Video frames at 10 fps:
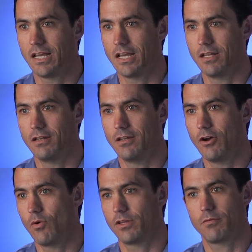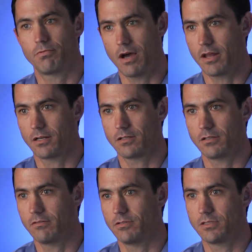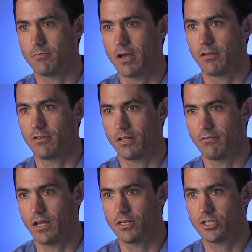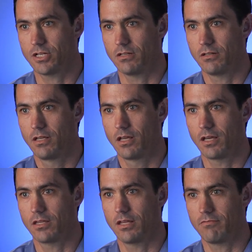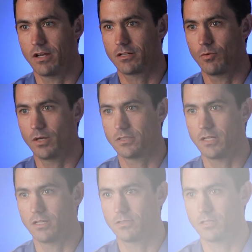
and no other product delivers the amount of innovation that VectorWise does